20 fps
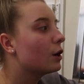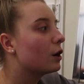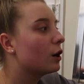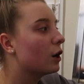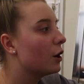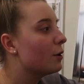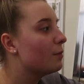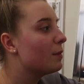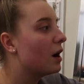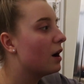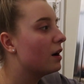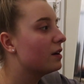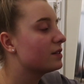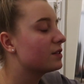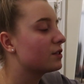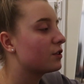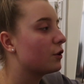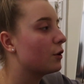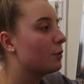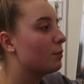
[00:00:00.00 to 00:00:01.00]
glow
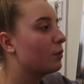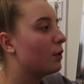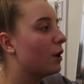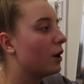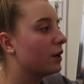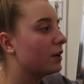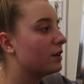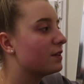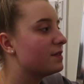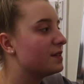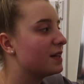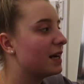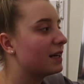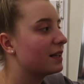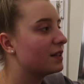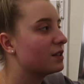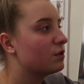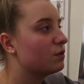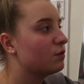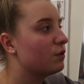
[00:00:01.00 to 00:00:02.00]
mask so it brightens and
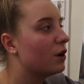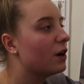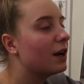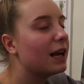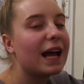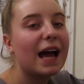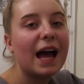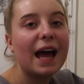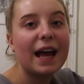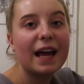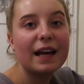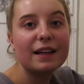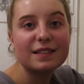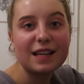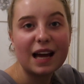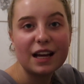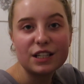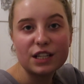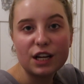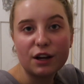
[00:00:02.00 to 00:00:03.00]
exfoliates.
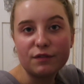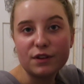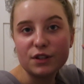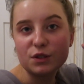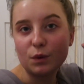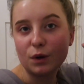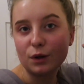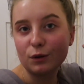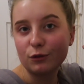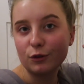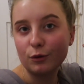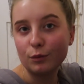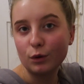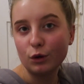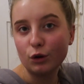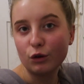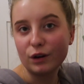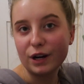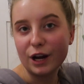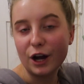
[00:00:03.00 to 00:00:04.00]
I actually love this one from
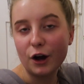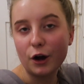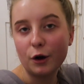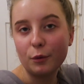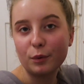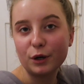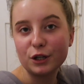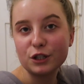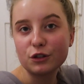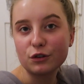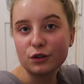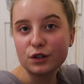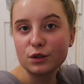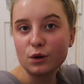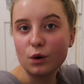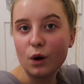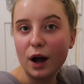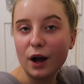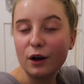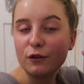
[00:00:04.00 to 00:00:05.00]
L'Oreal. Pretty sure it's
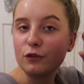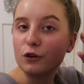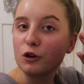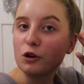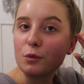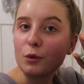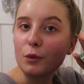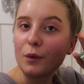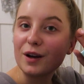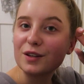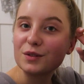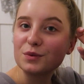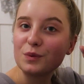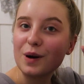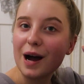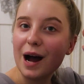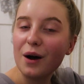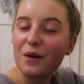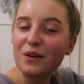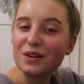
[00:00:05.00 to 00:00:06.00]
quite affordable as
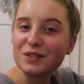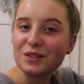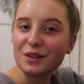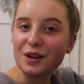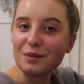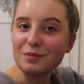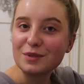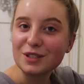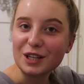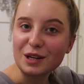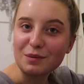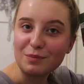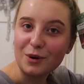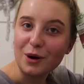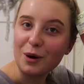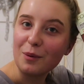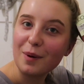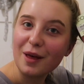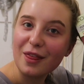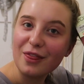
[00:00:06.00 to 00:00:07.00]
well. So I'm just going to
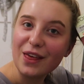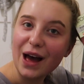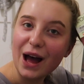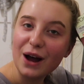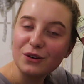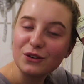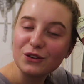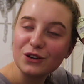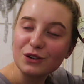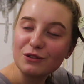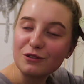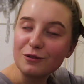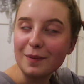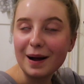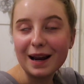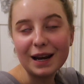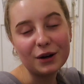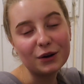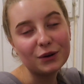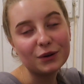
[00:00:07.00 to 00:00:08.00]
pop that on for
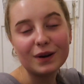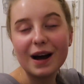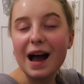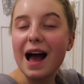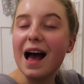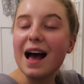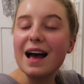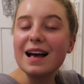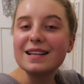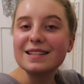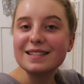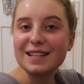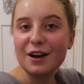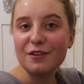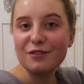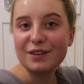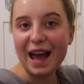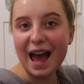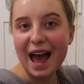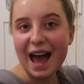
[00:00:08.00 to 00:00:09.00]
my little
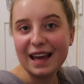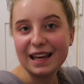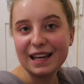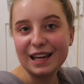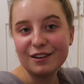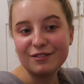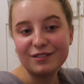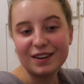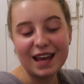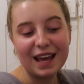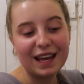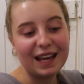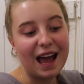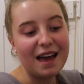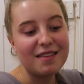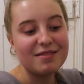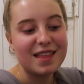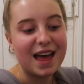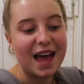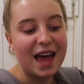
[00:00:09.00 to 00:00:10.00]
self-care evening
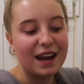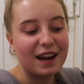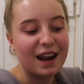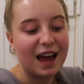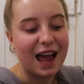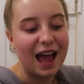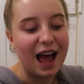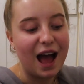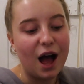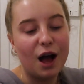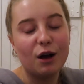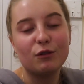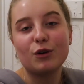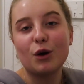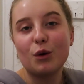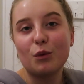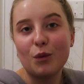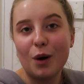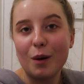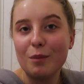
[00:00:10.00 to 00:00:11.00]
and then I have
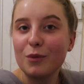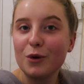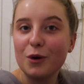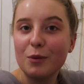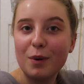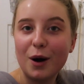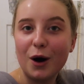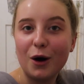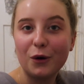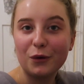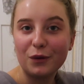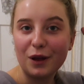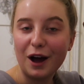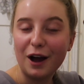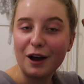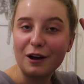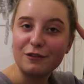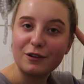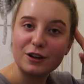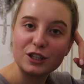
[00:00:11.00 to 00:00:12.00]
one more poll that
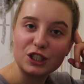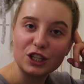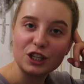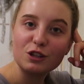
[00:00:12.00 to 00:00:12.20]
I've